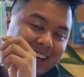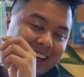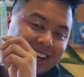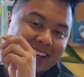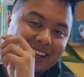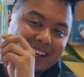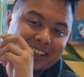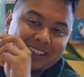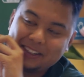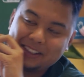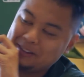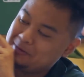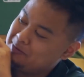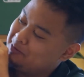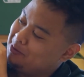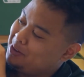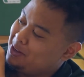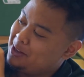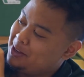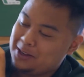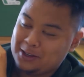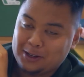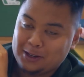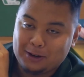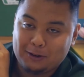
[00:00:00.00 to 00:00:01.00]
and
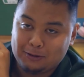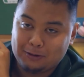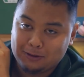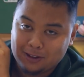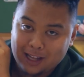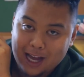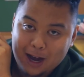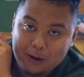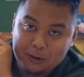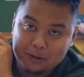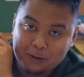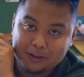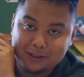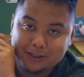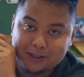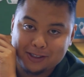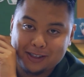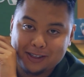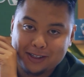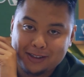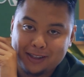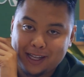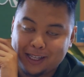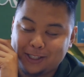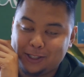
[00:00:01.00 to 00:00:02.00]
your flowers
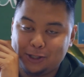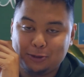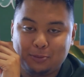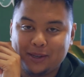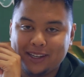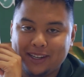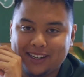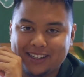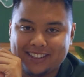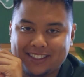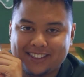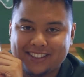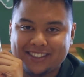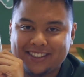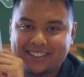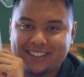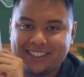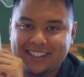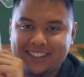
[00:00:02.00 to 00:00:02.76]
that you picked.